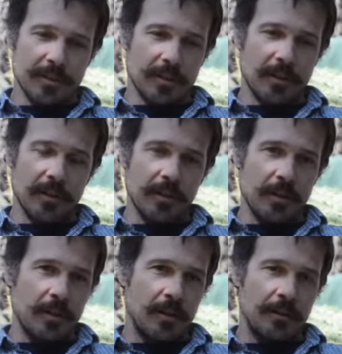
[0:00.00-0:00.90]
are
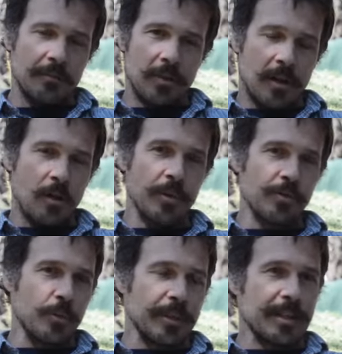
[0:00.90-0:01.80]
always
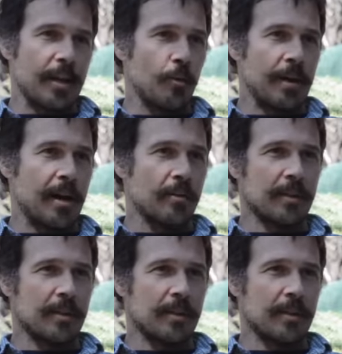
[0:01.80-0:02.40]
willing to help out.